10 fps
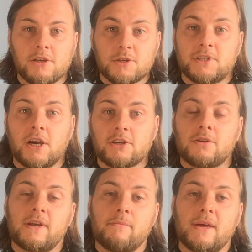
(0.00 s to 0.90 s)
So we touched
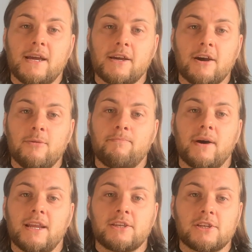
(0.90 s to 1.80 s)
on it a minute ago,
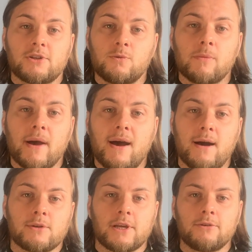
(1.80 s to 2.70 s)
but let's just talk about
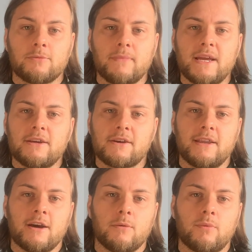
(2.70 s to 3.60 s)
how social media
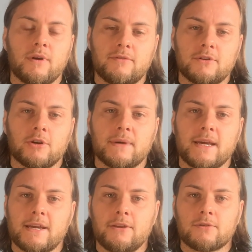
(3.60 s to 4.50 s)
can help with
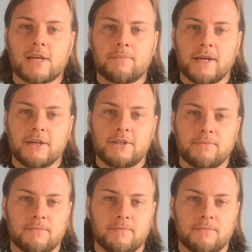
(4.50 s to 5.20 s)
dominating your sub niche.